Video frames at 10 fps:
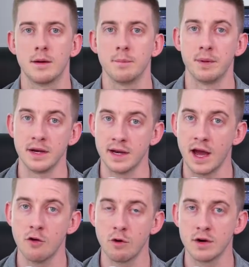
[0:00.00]
But
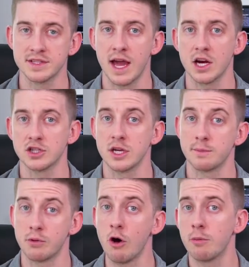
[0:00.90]
now where it's actually
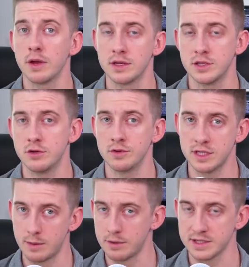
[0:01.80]
appropriate to
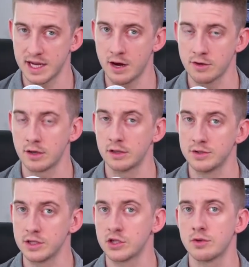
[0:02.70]
double down on a
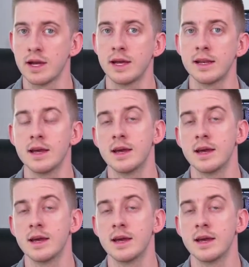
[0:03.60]
losing trade